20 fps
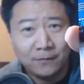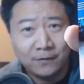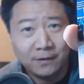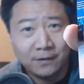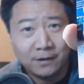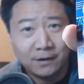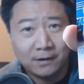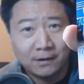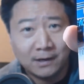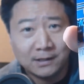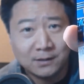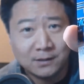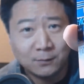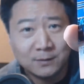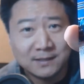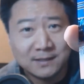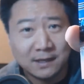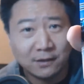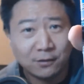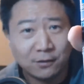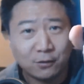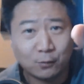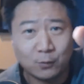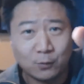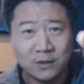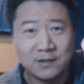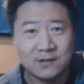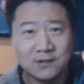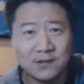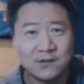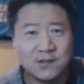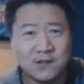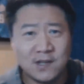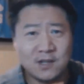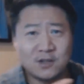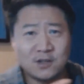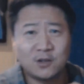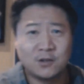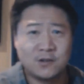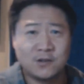All right, so what is that? 3
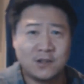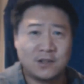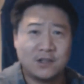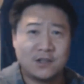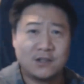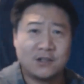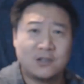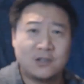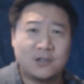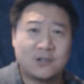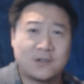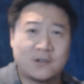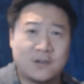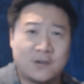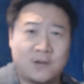sensational signatures?